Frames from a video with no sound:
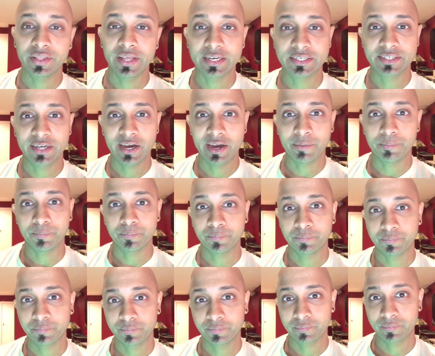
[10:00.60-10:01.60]
that time,
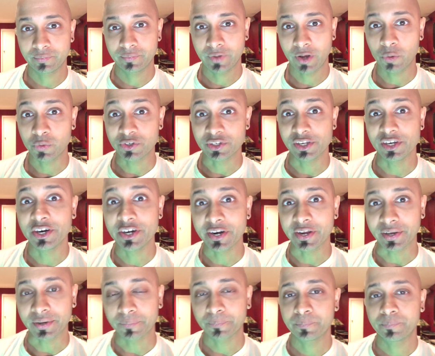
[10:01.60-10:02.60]
I was
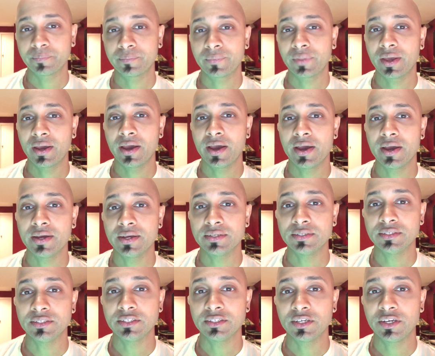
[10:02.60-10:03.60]
learning,
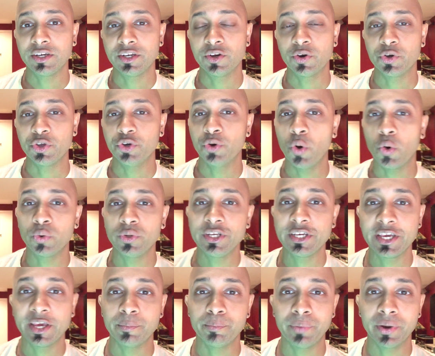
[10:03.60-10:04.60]
and you only
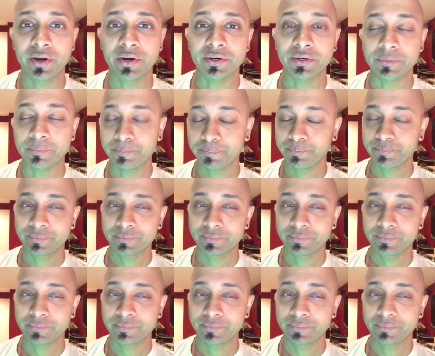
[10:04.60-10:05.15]
get better.